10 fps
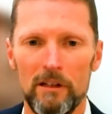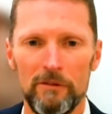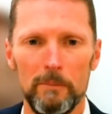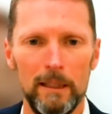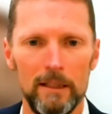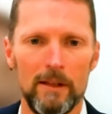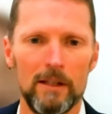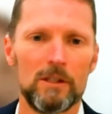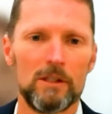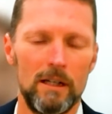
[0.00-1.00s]
very familiar
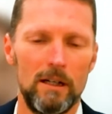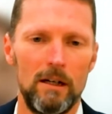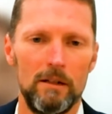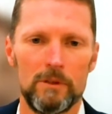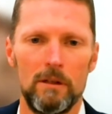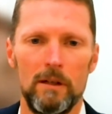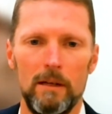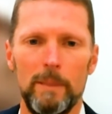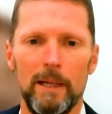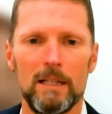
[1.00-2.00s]
that's uh, so
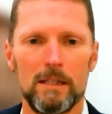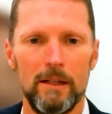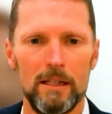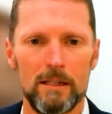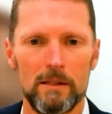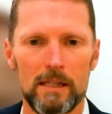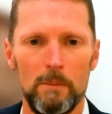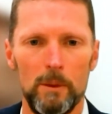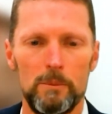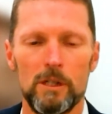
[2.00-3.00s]
i am based in eastern
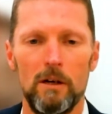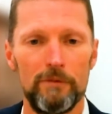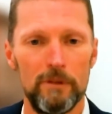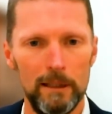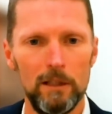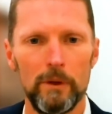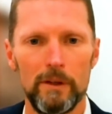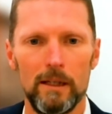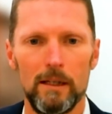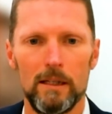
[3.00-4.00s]
suburbs so i'm familiar
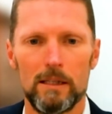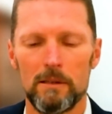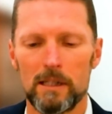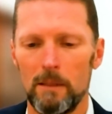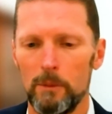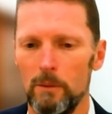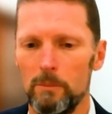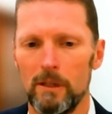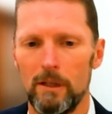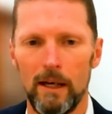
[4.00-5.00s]
with the eastern
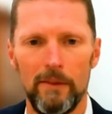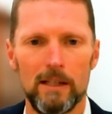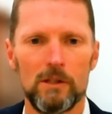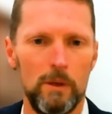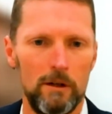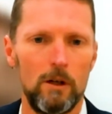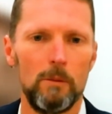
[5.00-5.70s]
suburbs and, and that's where i